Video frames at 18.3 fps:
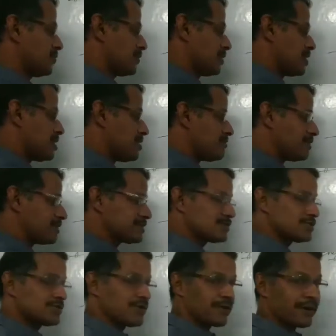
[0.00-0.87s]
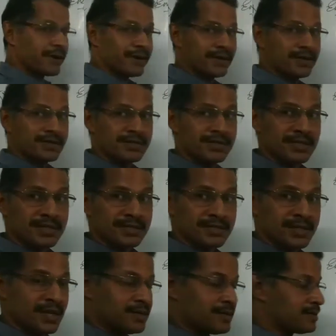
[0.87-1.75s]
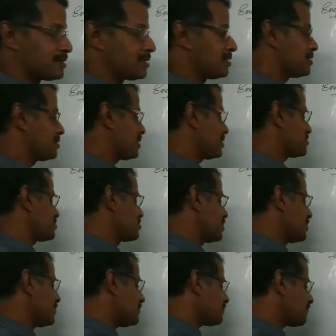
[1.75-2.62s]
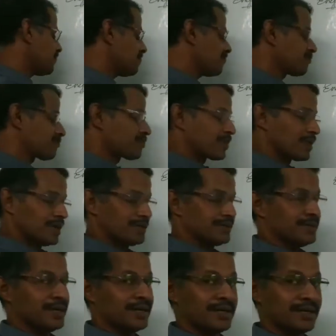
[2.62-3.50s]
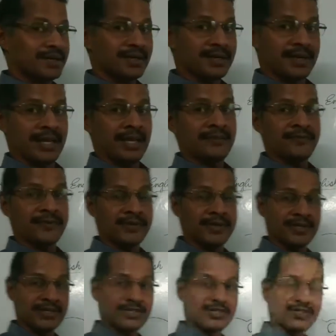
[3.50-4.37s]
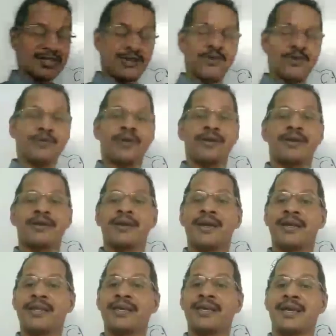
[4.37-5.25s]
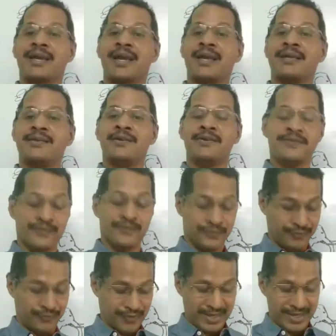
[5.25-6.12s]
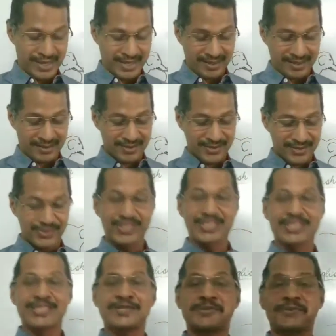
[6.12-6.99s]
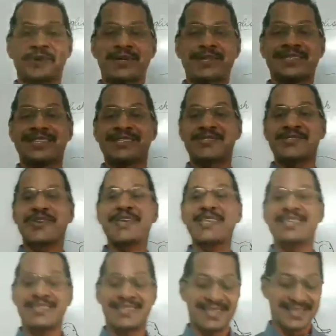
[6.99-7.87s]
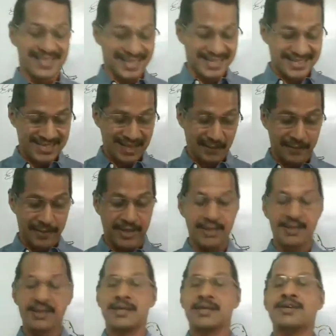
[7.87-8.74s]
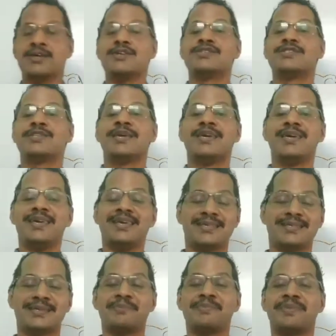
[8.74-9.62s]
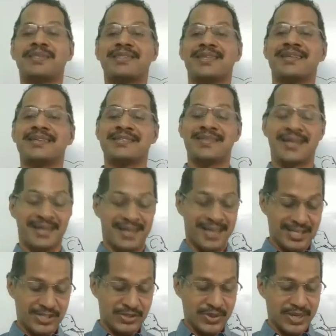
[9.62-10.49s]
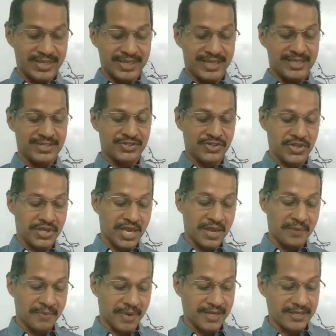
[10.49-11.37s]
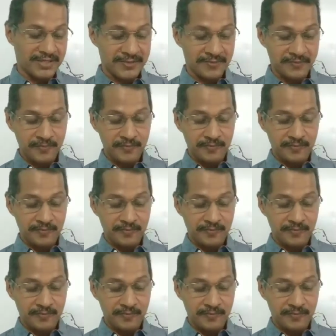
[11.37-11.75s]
he was so courageous, and he has seen the elephant is now getting a kind of fear. So this is what the strange thing that is happening. See, something that is unnatural that is taking place.